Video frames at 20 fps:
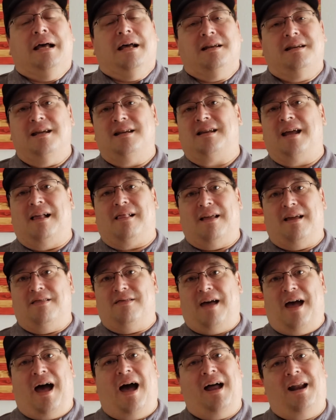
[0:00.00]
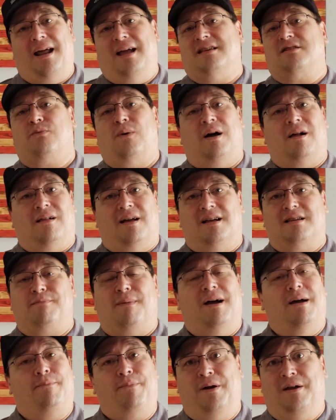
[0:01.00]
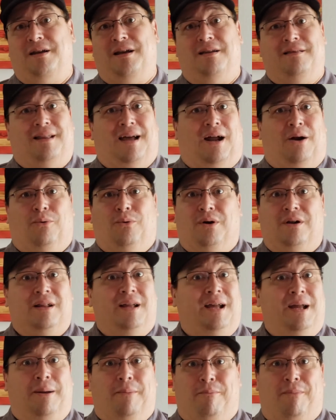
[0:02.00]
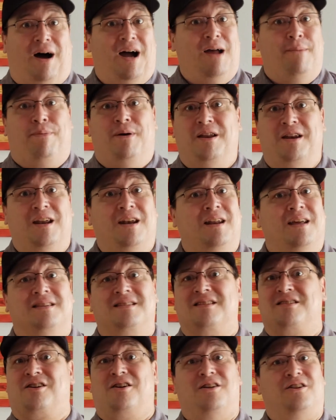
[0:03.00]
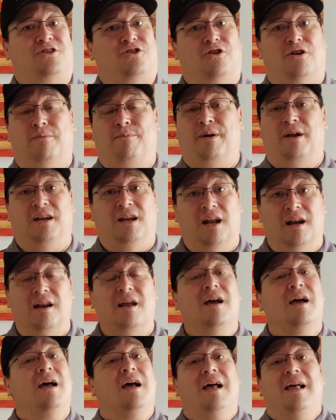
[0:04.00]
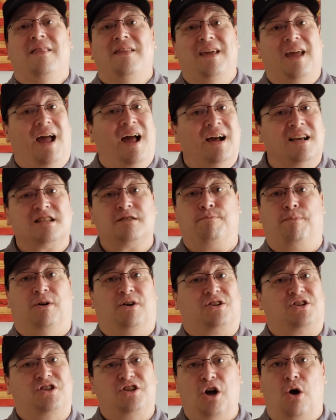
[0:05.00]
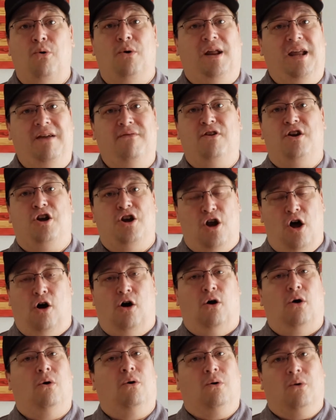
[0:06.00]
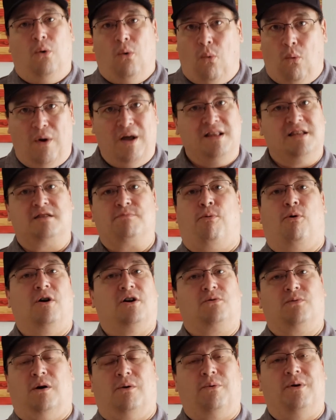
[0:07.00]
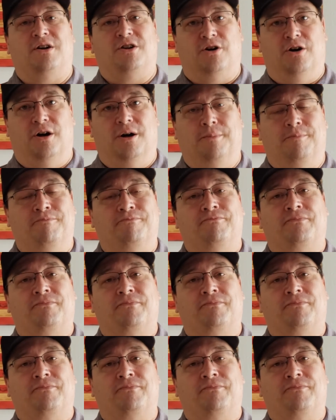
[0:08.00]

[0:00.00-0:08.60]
detailing that, as well as my opinion that really, my opinion is as good as your opinion. The experts don't even know when sports will return.